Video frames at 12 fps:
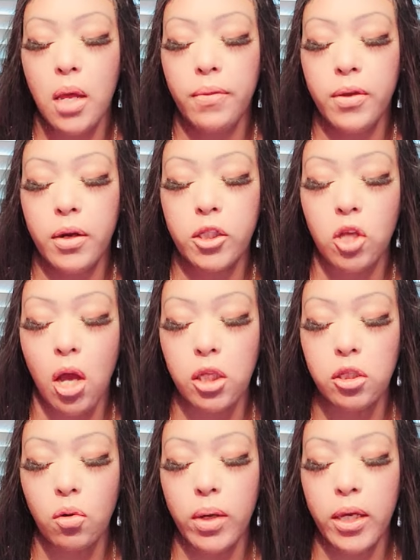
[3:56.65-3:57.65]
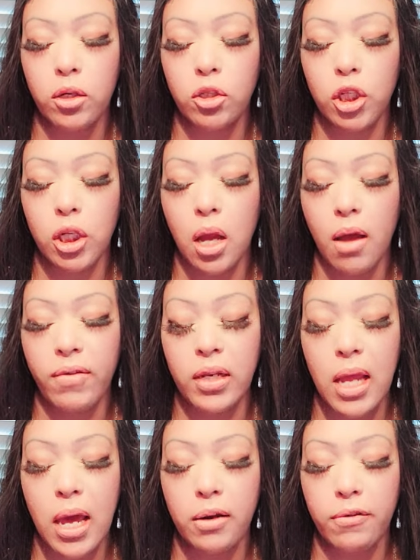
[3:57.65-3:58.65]
there is also an energy of a
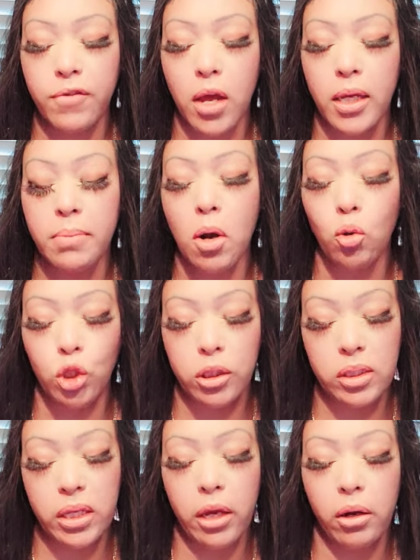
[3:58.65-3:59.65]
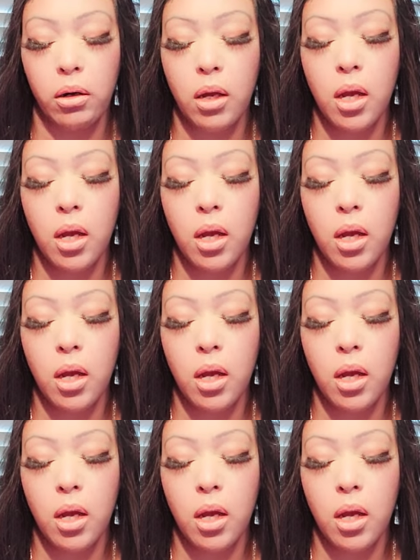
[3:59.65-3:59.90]
lot of uh, emotions here.